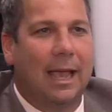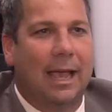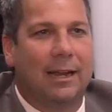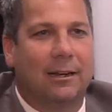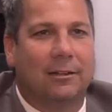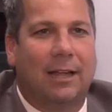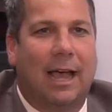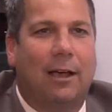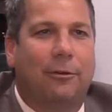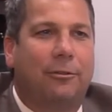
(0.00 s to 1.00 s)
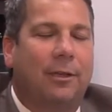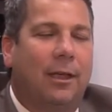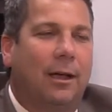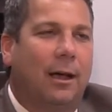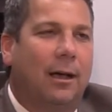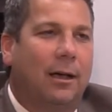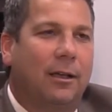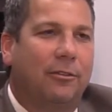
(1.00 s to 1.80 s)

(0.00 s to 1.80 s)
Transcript: and it allows uh,